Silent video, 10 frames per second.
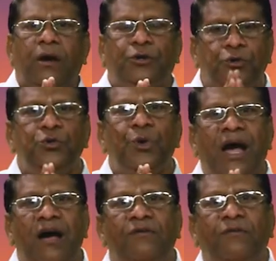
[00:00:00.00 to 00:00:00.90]
do you
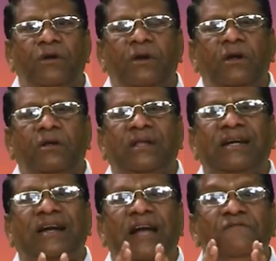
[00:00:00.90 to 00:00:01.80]
have
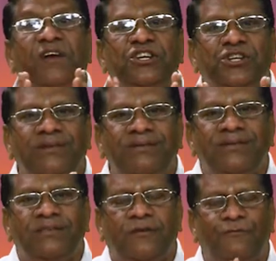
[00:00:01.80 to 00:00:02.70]
that conviction,
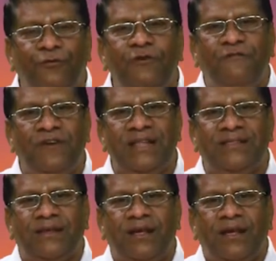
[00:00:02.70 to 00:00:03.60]
that full
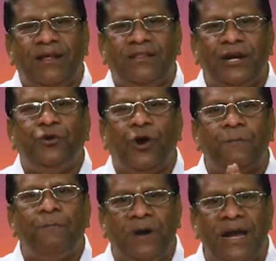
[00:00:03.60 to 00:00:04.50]
faith that you are
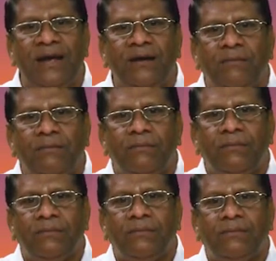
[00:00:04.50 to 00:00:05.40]
praying
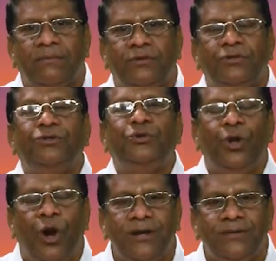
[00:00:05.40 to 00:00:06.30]
to
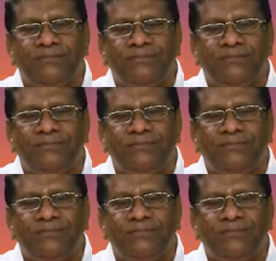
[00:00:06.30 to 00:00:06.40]
Lord?